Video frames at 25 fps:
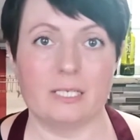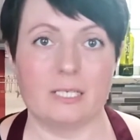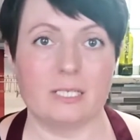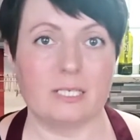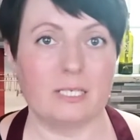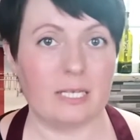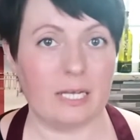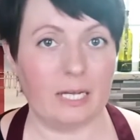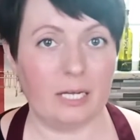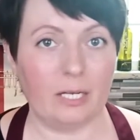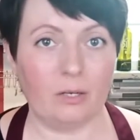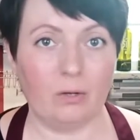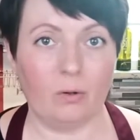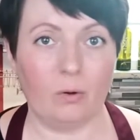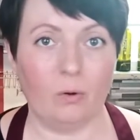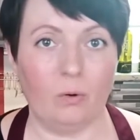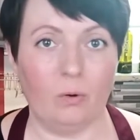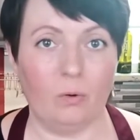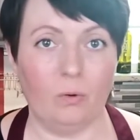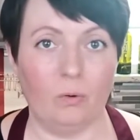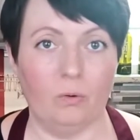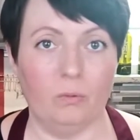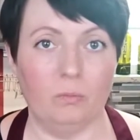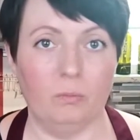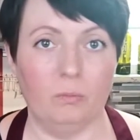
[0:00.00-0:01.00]
staying
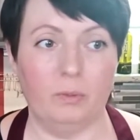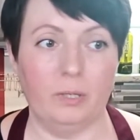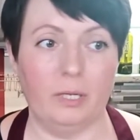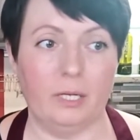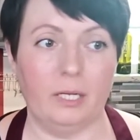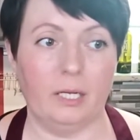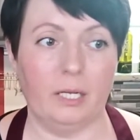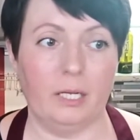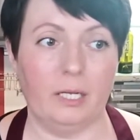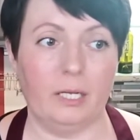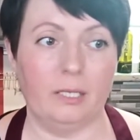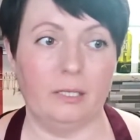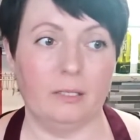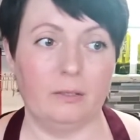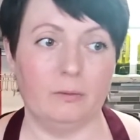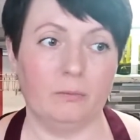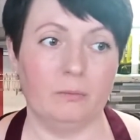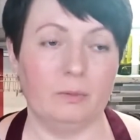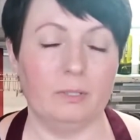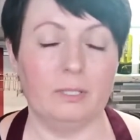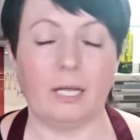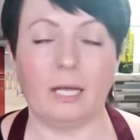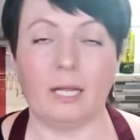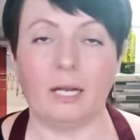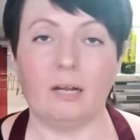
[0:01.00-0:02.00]
home, and
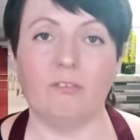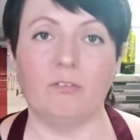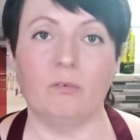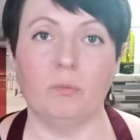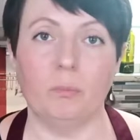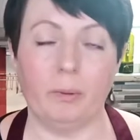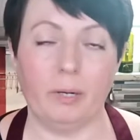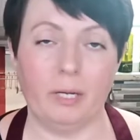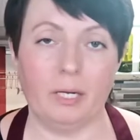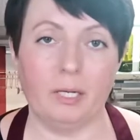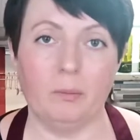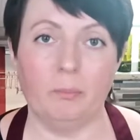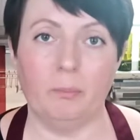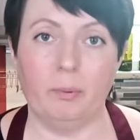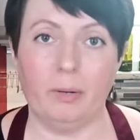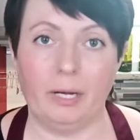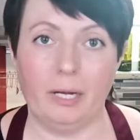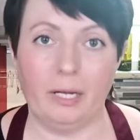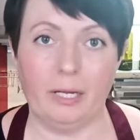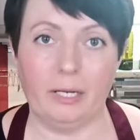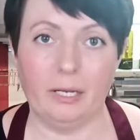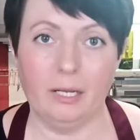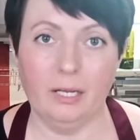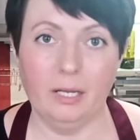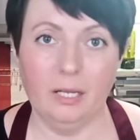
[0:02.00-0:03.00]
well, not everybody,
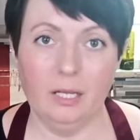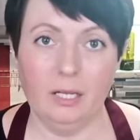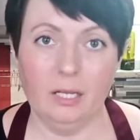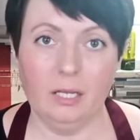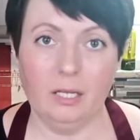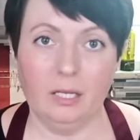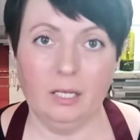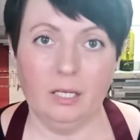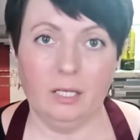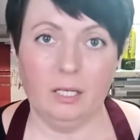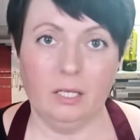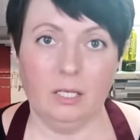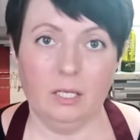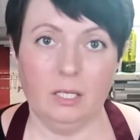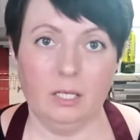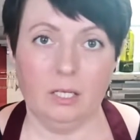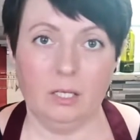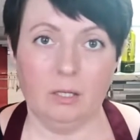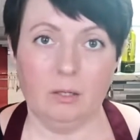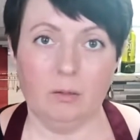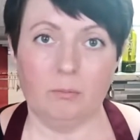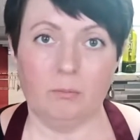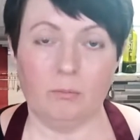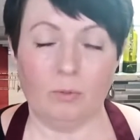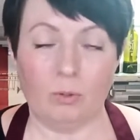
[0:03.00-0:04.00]
but
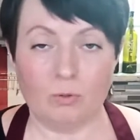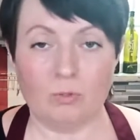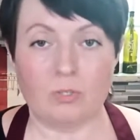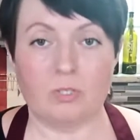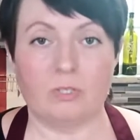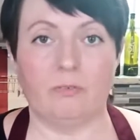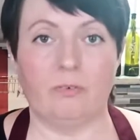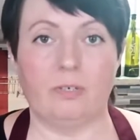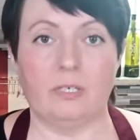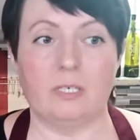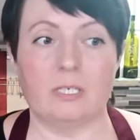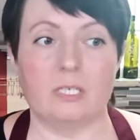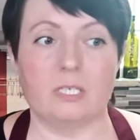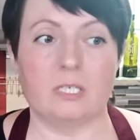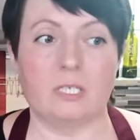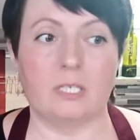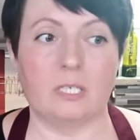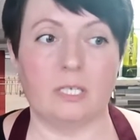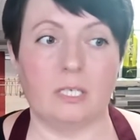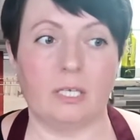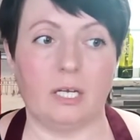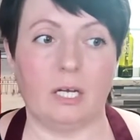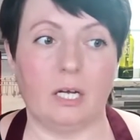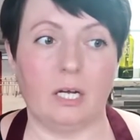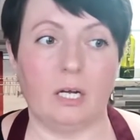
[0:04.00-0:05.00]
most of
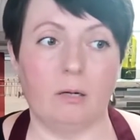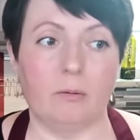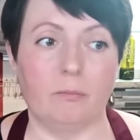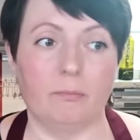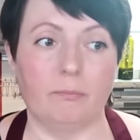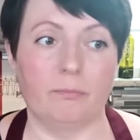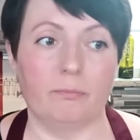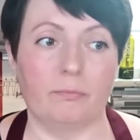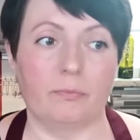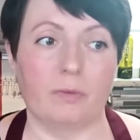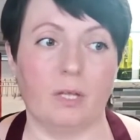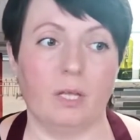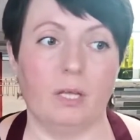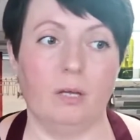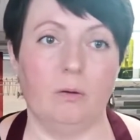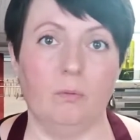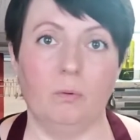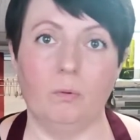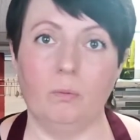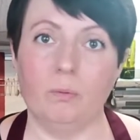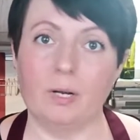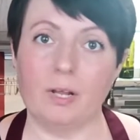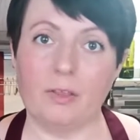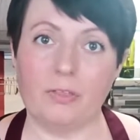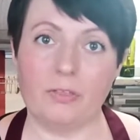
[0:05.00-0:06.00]
us.
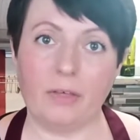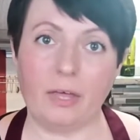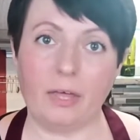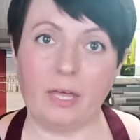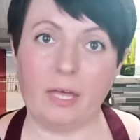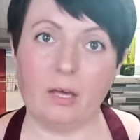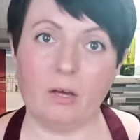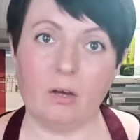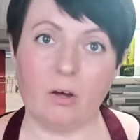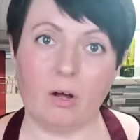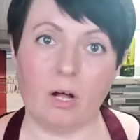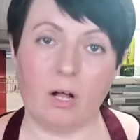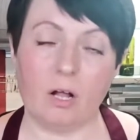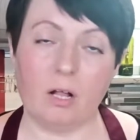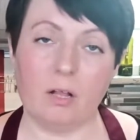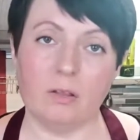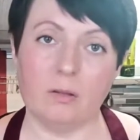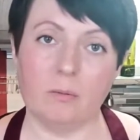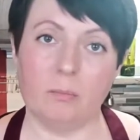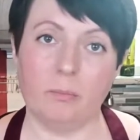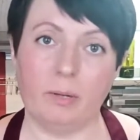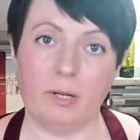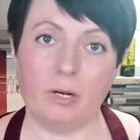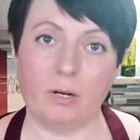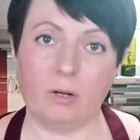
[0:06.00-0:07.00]
We want to thank all
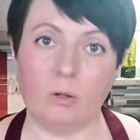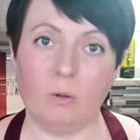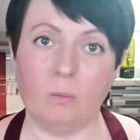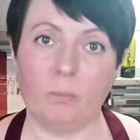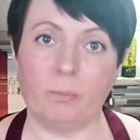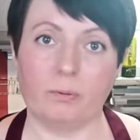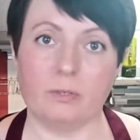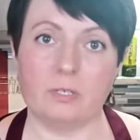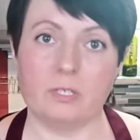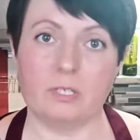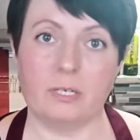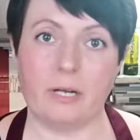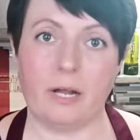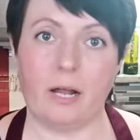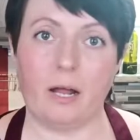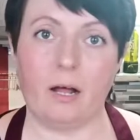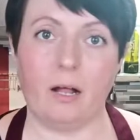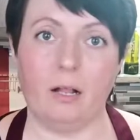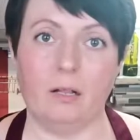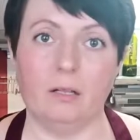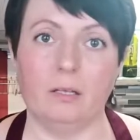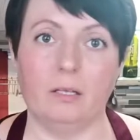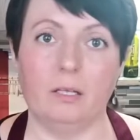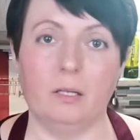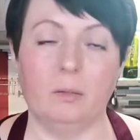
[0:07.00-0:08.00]
the medical
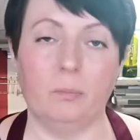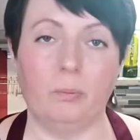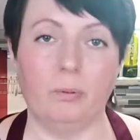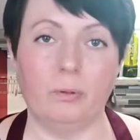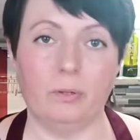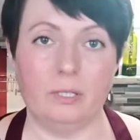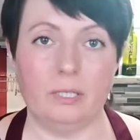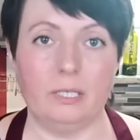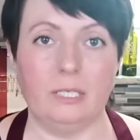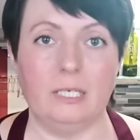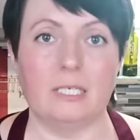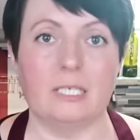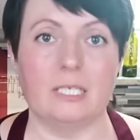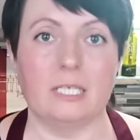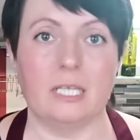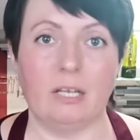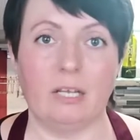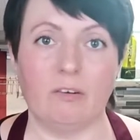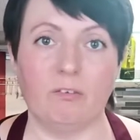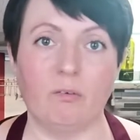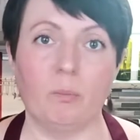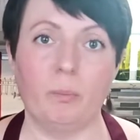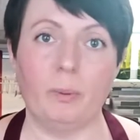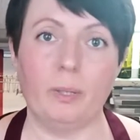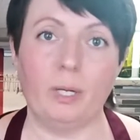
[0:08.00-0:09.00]
personnel and the police and
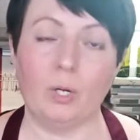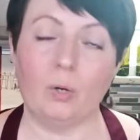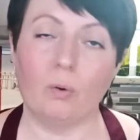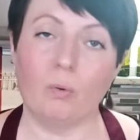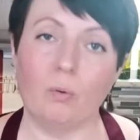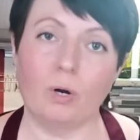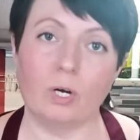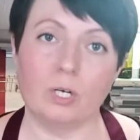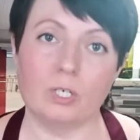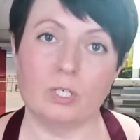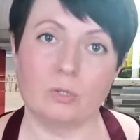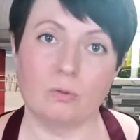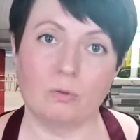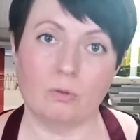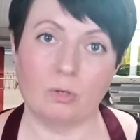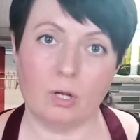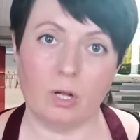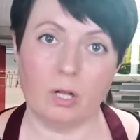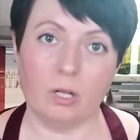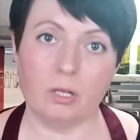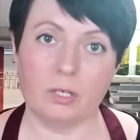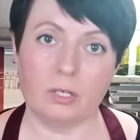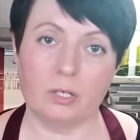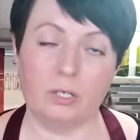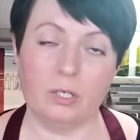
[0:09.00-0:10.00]
everybody who are doing
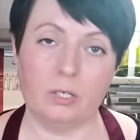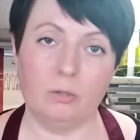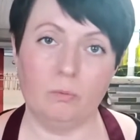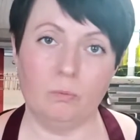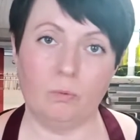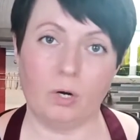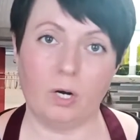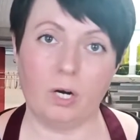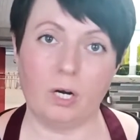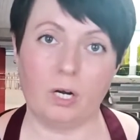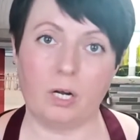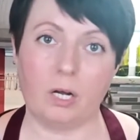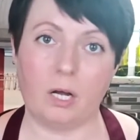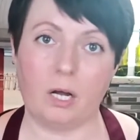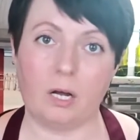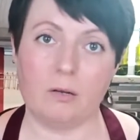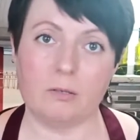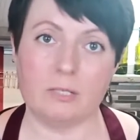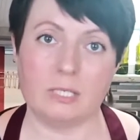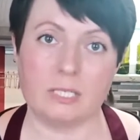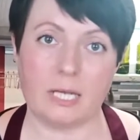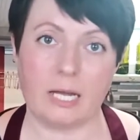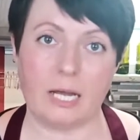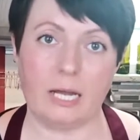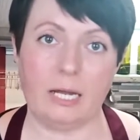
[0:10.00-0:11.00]
all the good work
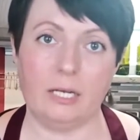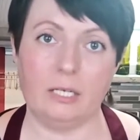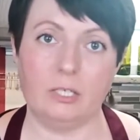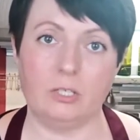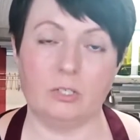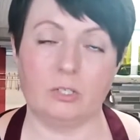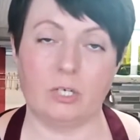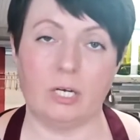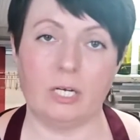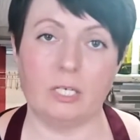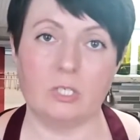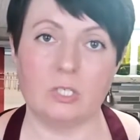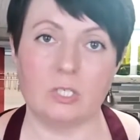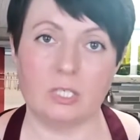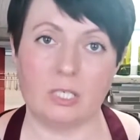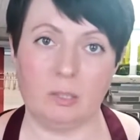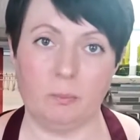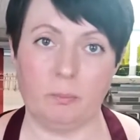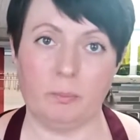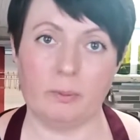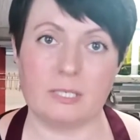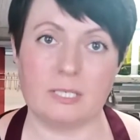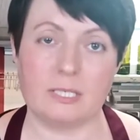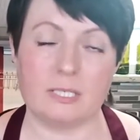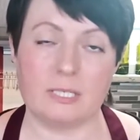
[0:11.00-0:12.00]
outside, trying to
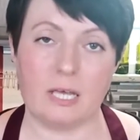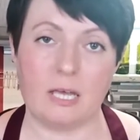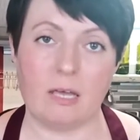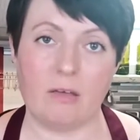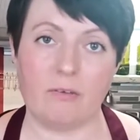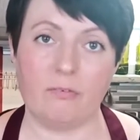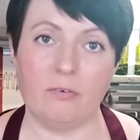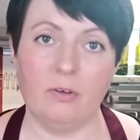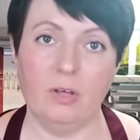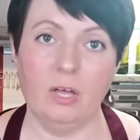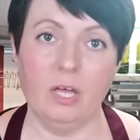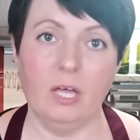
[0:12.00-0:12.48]
keep us safe